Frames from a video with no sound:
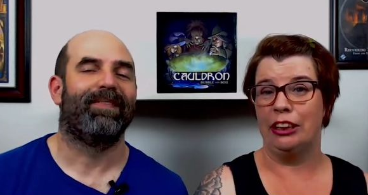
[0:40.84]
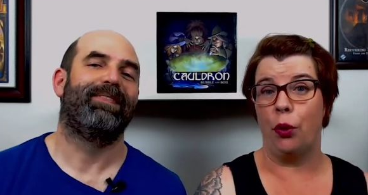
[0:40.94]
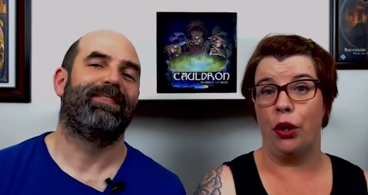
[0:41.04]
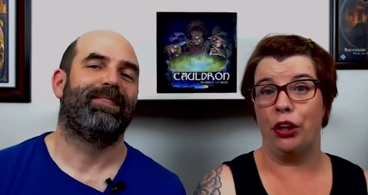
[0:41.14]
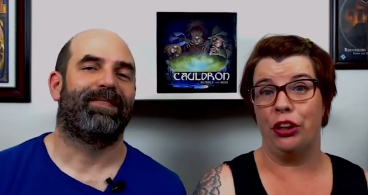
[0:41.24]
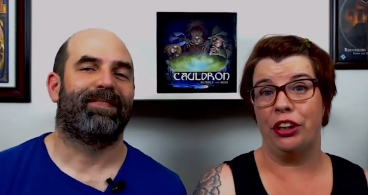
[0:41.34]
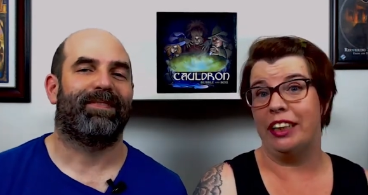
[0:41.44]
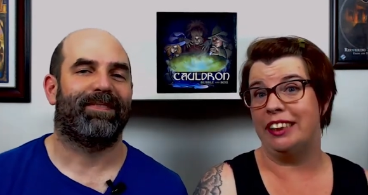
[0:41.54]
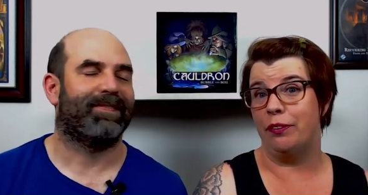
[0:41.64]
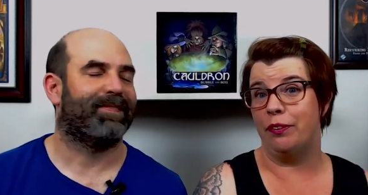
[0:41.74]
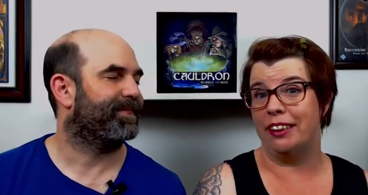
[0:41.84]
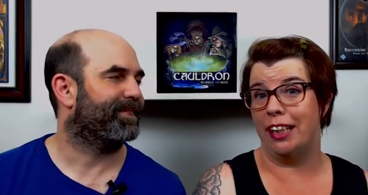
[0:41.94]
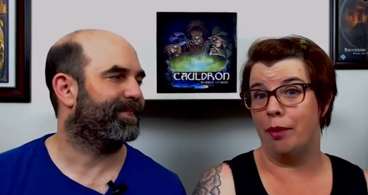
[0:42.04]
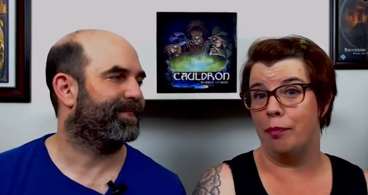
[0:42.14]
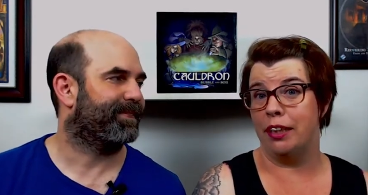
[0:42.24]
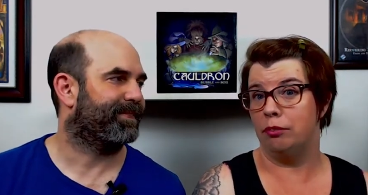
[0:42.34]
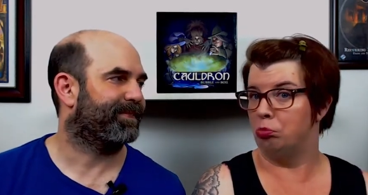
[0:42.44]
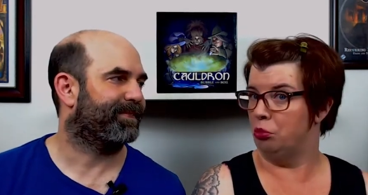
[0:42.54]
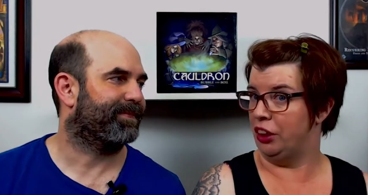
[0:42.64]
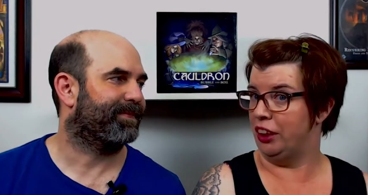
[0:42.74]
Speaker 1: So, are you looking to see what the setup is?
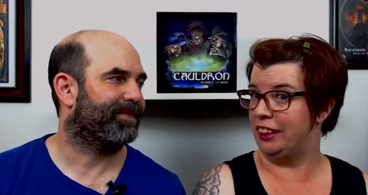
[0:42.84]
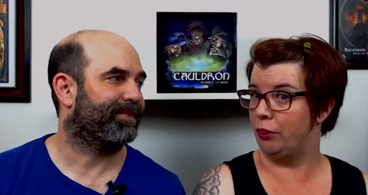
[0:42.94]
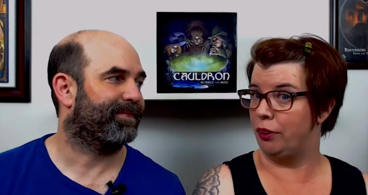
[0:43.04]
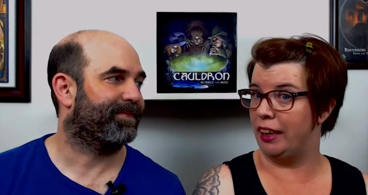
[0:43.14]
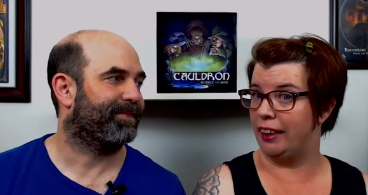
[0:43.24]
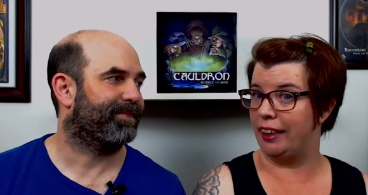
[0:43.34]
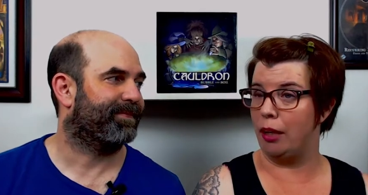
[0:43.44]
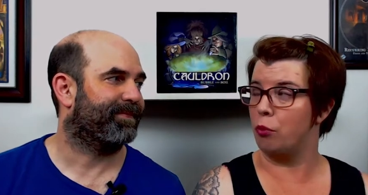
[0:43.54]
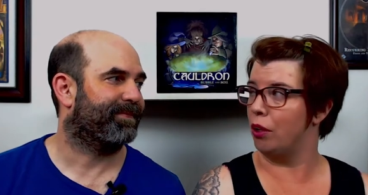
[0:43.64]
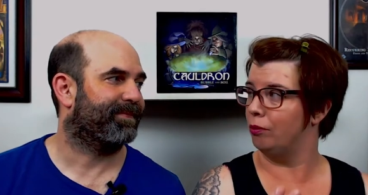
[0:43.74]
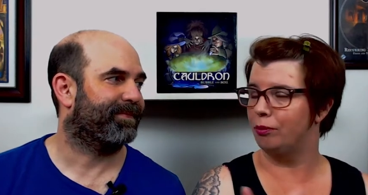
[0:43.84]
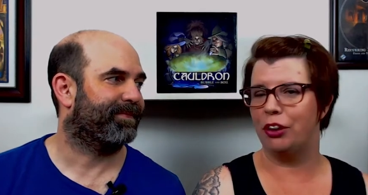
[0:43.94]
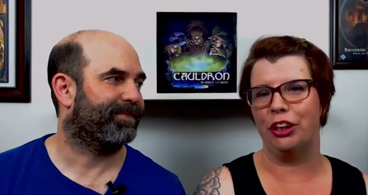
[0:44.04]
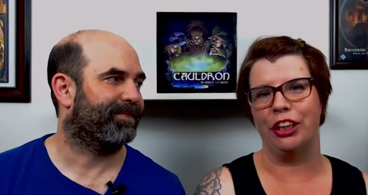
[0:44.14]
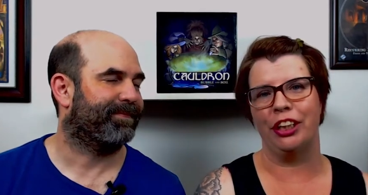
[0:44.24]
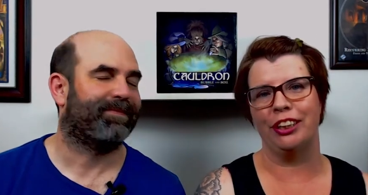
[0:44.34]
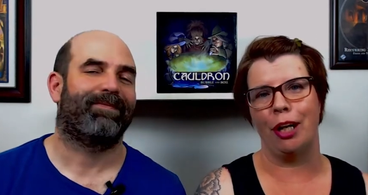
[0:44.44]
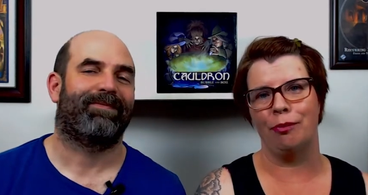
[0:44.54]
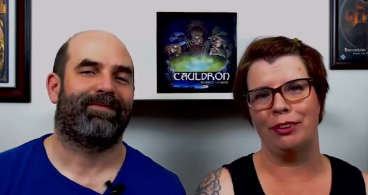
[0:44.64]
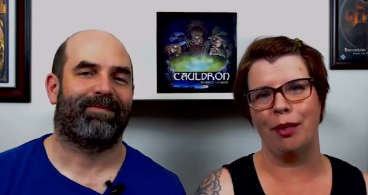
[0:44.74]
Looking to see what you think of the game? Well, click on the
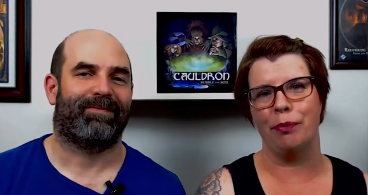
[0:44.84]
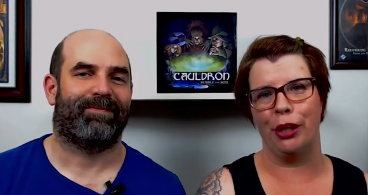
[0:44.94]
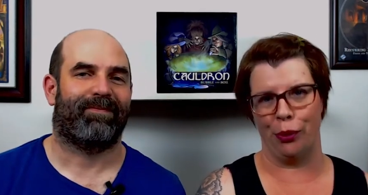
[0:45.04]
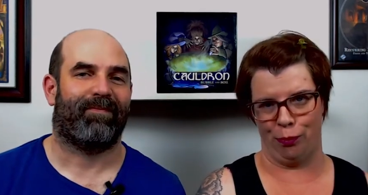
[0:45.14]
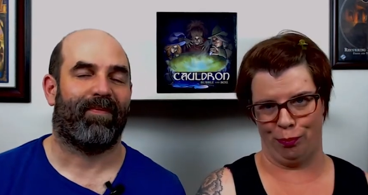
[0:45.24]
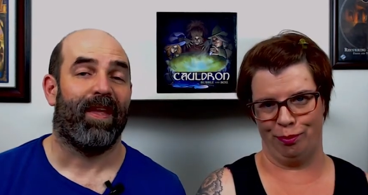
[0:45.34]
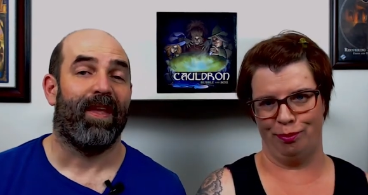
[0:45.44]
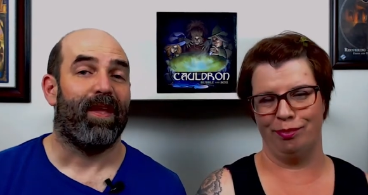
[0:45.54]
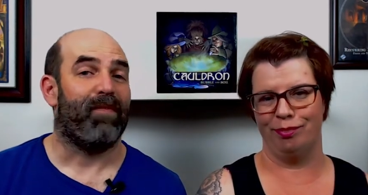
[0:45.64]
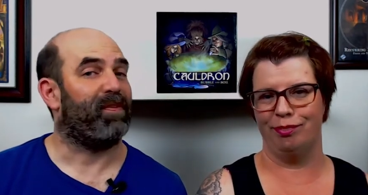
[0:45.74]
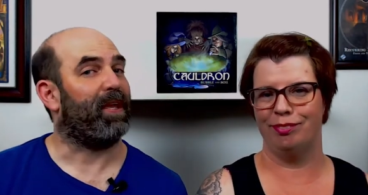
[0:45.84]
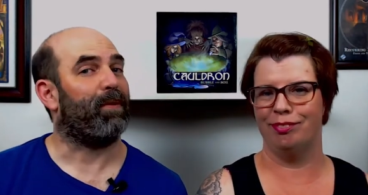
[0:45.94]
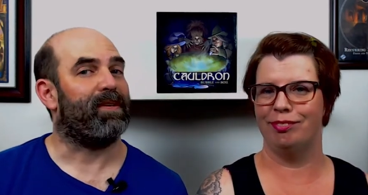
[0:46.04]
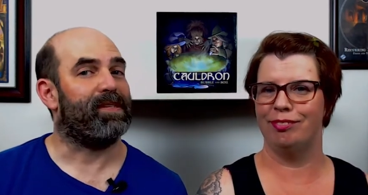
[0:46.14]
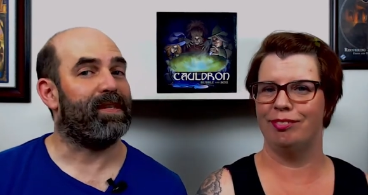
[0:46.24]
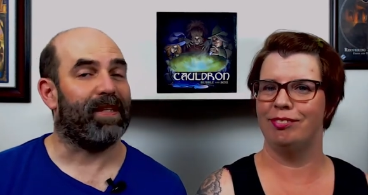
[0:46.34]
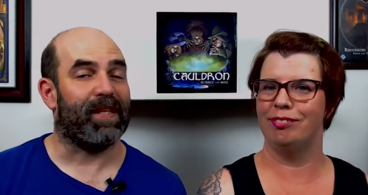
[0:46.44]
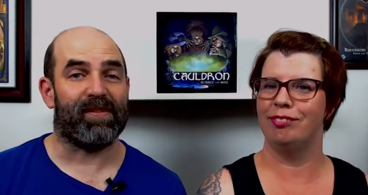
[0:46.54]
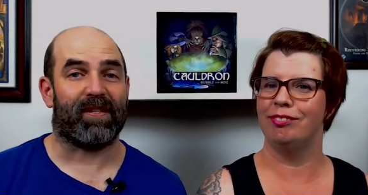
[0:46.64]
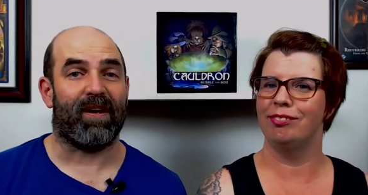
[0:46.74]
timestamp below.
Speaker 2: If you like what you see,
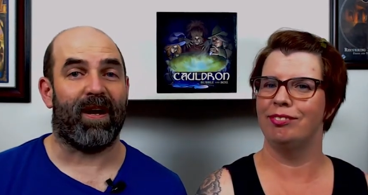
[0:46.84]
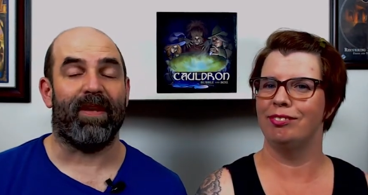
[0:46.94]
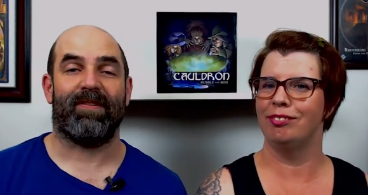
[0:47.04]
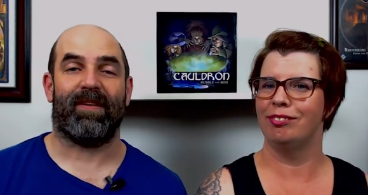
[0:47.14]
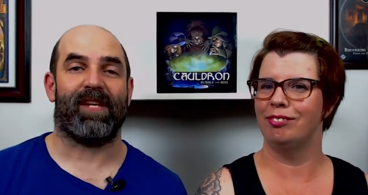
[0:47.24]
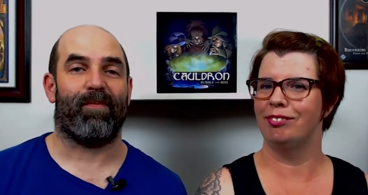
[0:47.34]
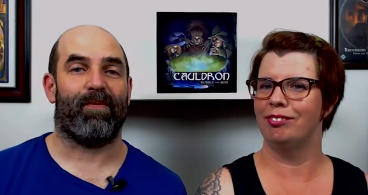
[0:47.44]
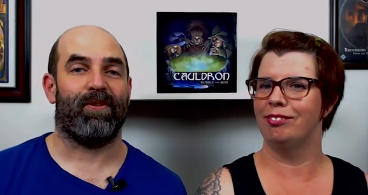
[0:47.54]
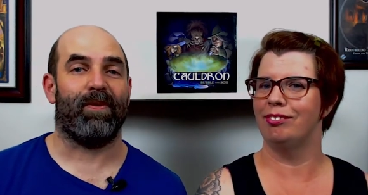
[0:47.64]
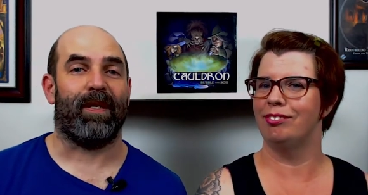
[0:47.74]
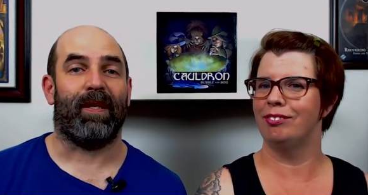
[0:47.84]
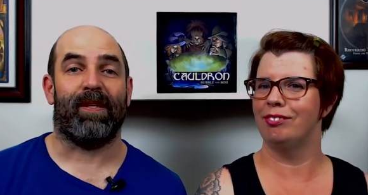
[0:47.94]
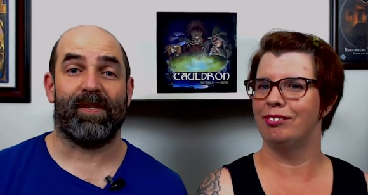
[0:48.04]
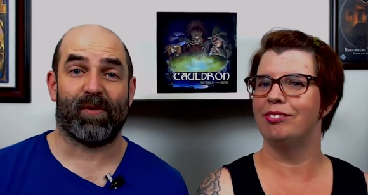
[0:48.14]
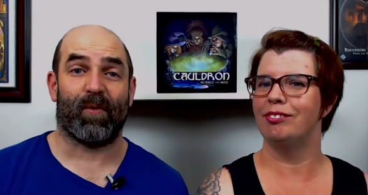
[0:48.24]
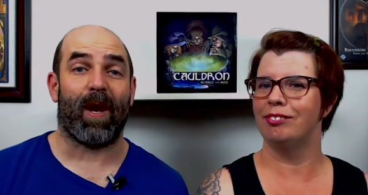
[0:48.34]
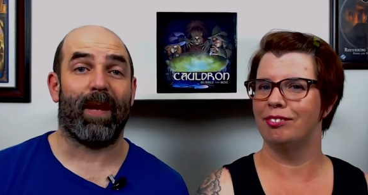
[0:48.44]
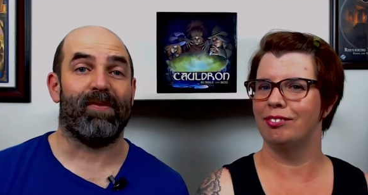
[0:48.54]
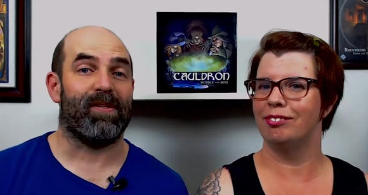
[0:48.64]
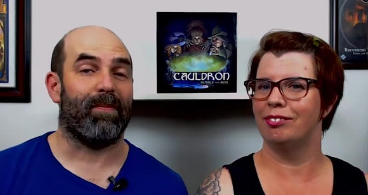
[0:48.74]
leave us a comment and tell us how we're doing, and
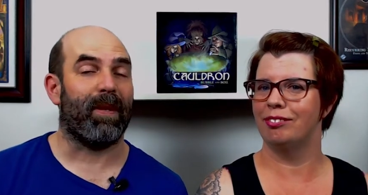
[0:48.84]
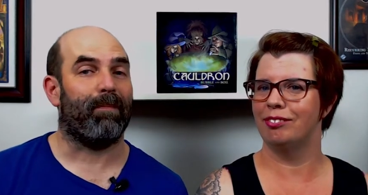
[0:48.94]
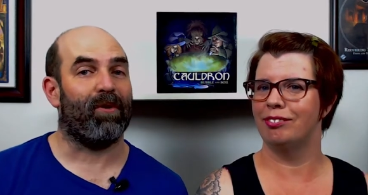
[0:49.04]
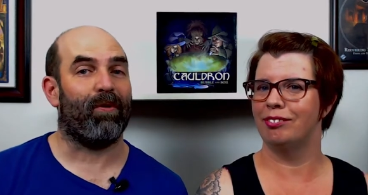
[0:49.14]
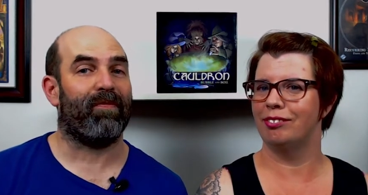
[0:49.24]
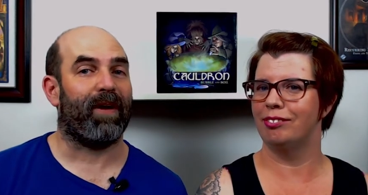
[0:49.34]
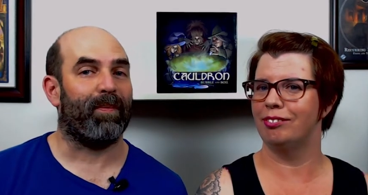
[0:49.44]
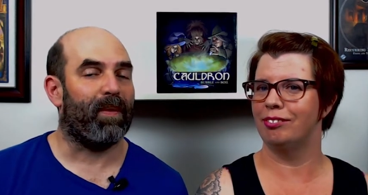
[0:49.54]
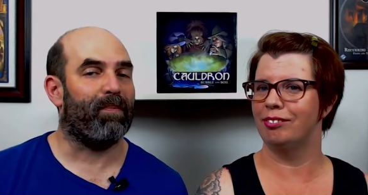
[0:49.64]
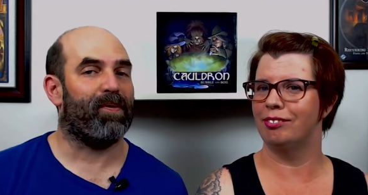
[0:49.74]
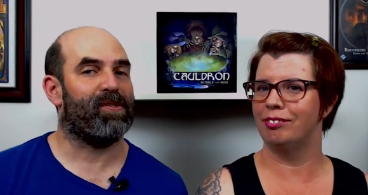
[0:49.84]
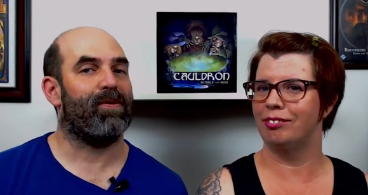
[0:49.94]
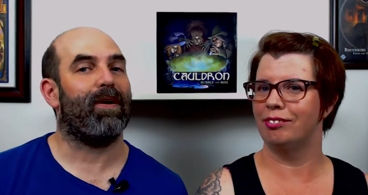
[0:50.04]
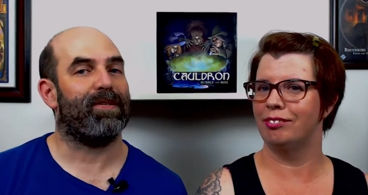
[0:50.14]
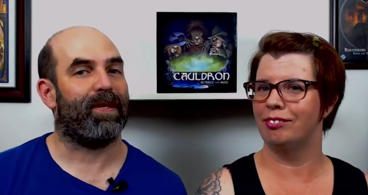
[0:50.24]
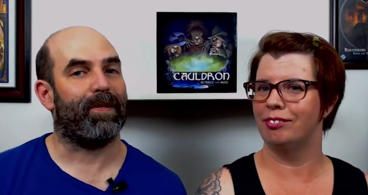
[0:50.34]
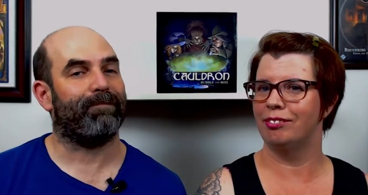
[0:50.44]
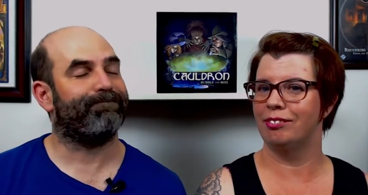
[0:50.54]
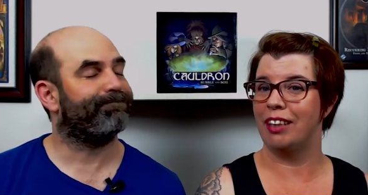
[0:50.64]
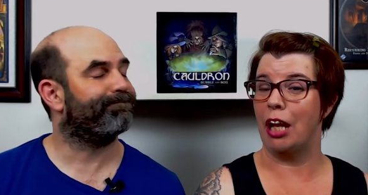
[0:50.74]
subscribe so you get notified when we post
Speaker 1: new content.
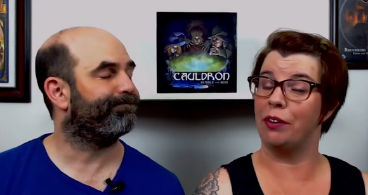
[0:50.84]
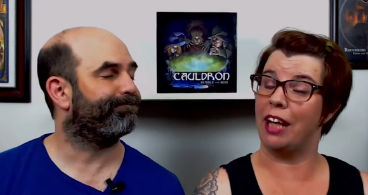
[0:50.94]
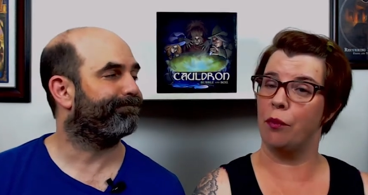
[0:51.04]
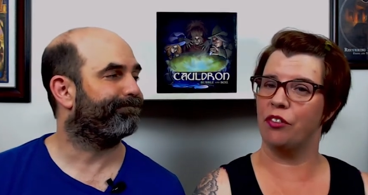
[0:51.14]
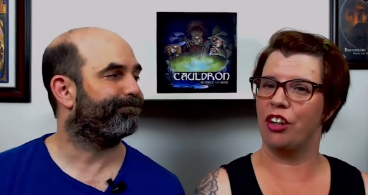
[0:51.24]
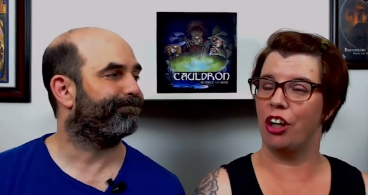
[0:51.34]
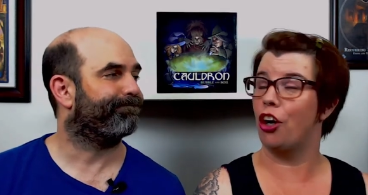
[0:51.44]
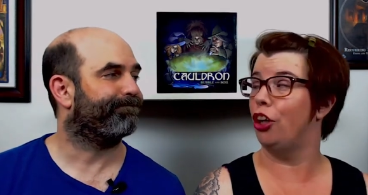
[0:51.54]
And with that, we've got